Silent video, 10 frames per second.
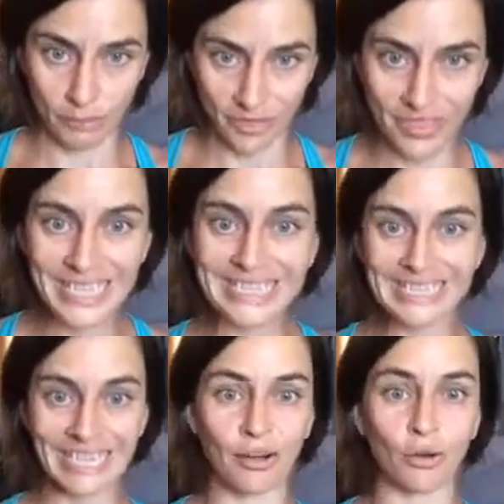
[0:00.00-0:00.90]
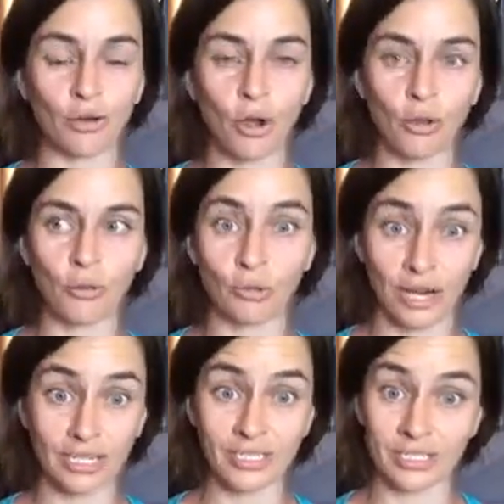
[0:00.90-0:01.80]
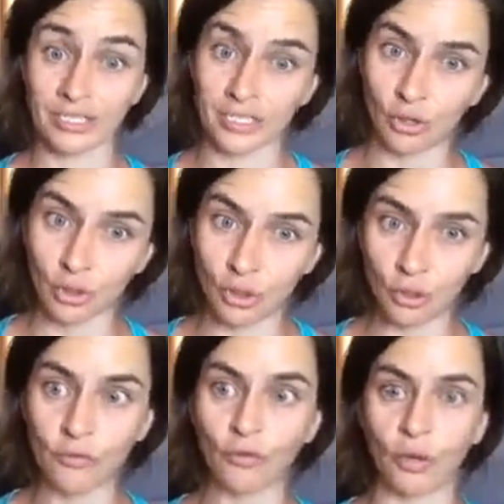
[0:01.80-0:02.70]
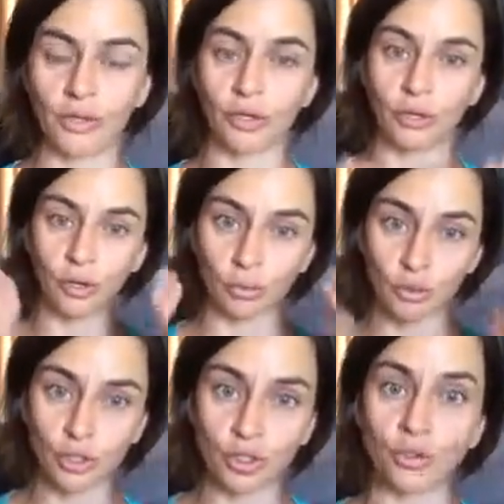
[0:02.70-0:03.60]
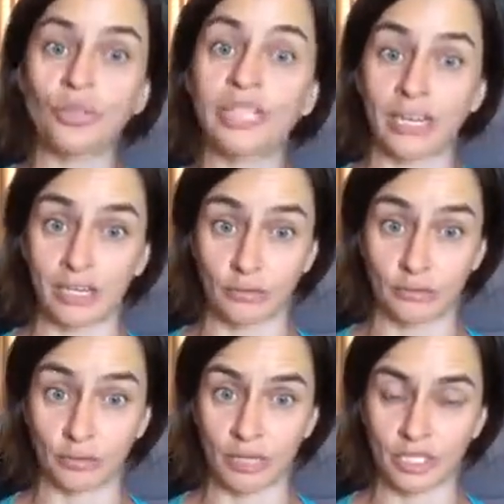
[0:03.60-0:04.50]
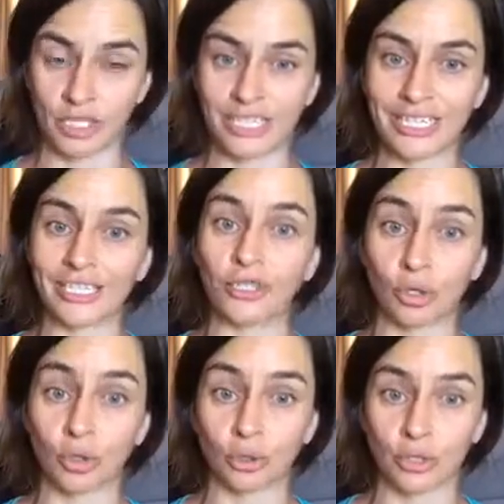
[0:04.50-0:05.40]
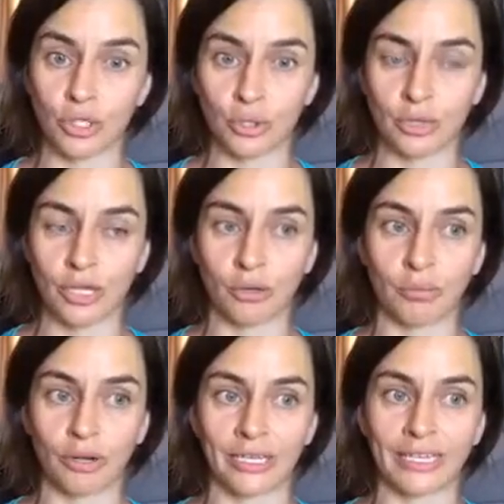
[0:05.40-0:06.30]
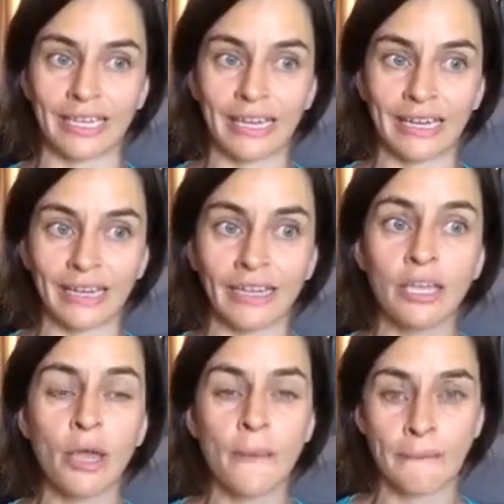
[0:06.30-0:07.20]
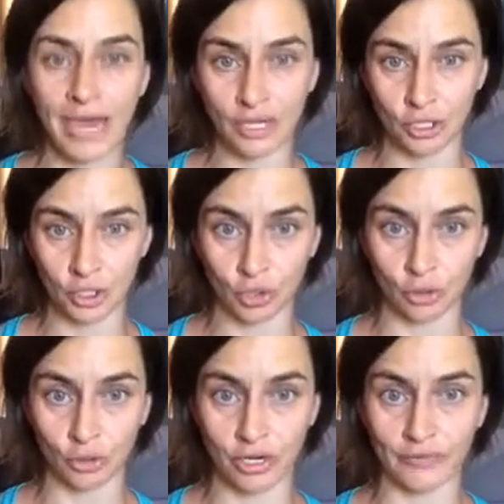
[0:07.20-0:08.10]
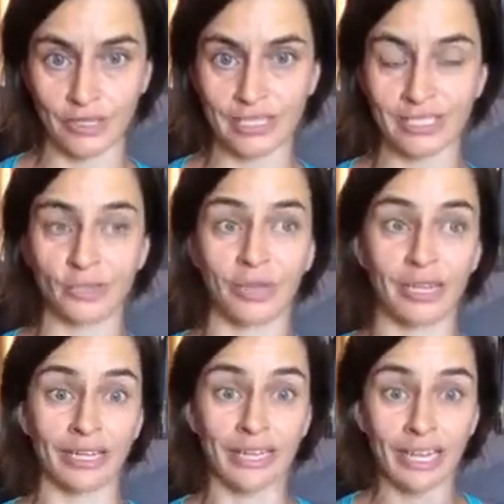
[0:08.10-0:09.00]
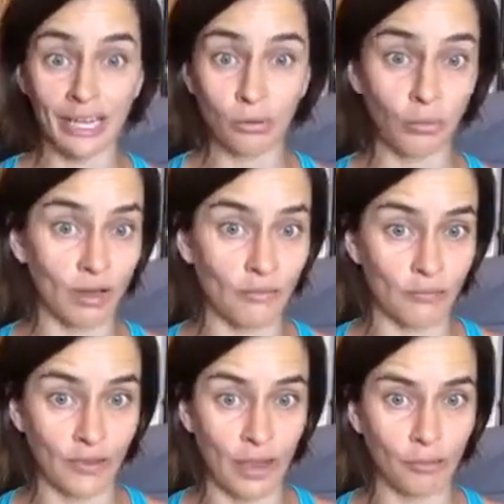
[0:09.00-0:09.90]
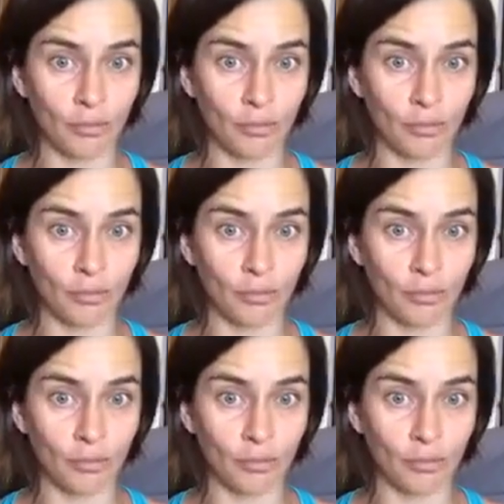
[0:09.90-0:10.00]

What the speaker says: things that are, all the practices that are good for it, that are going to reduce that inflammation internally, so that your body can manage sugar cravings, so that it can rev fat